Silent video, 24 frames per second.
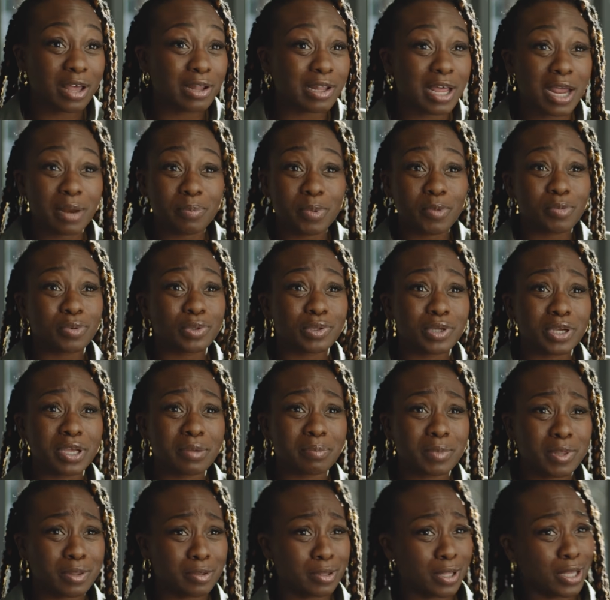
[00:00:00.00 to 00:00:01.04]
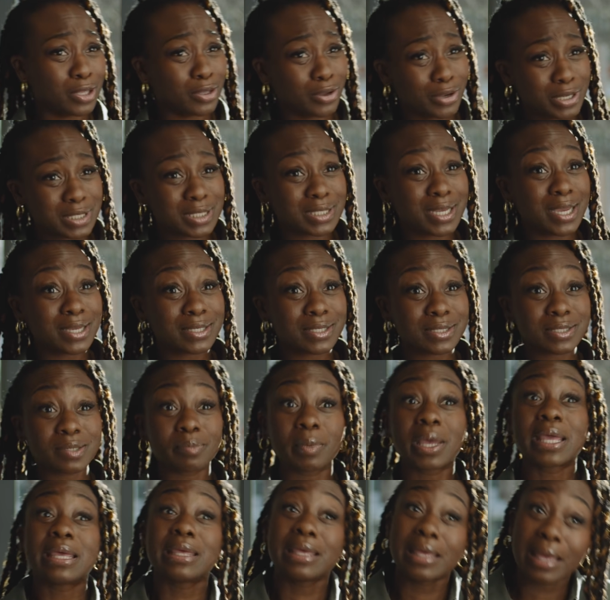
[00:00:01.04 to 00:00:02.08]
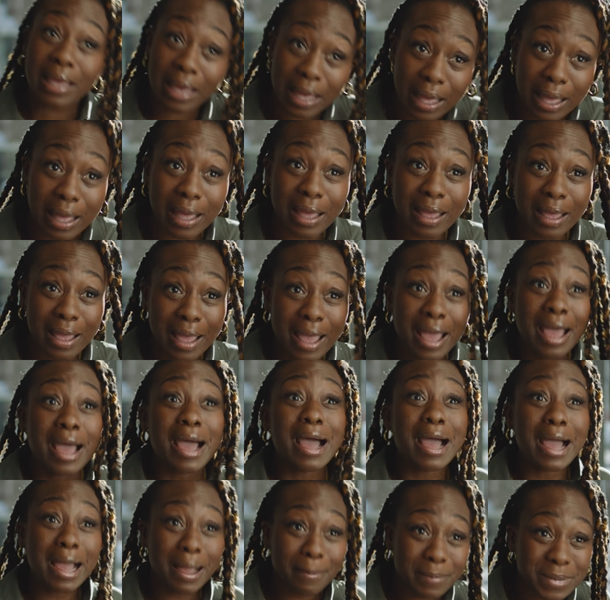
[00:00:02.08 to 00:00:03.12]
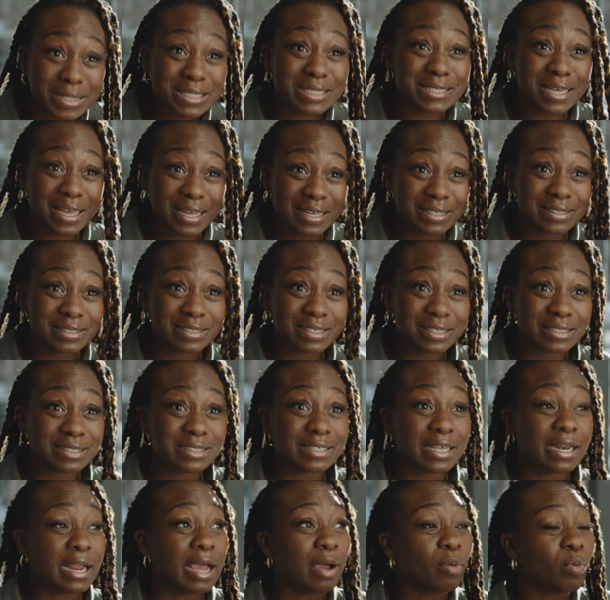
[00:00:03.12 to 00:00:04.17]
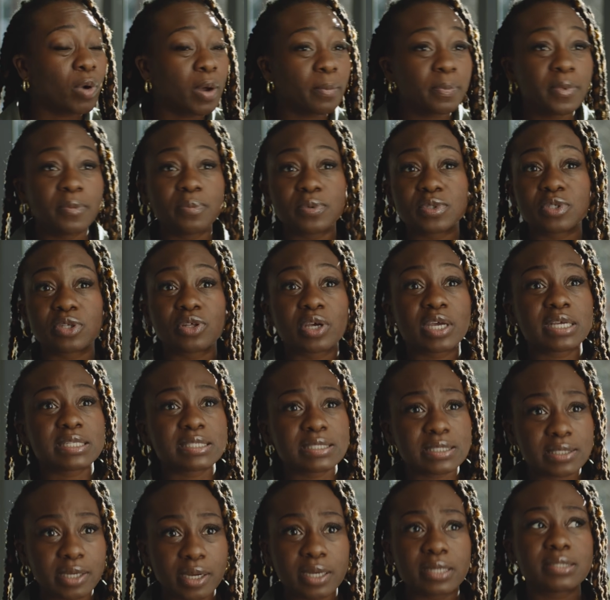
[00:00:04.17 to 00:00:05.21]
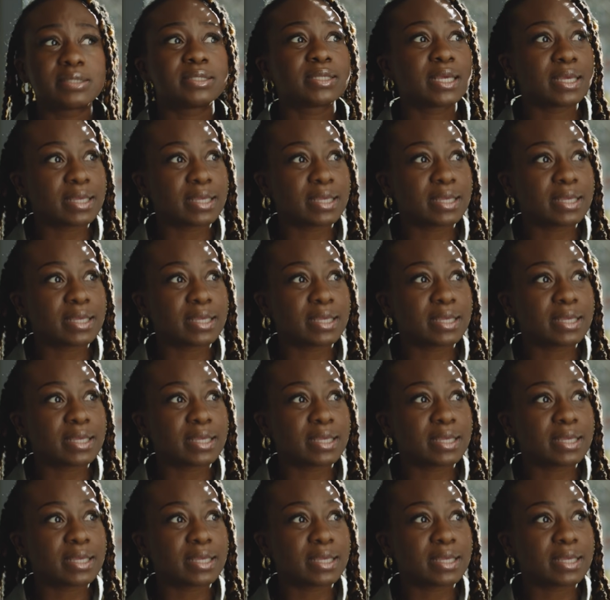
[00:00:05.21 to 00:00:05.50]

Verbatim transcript: A lot of people look at me, they're like, "You're a scientist?" I'm like, "Yeah, I'm a scientist." And I want people to look at Sarah and say,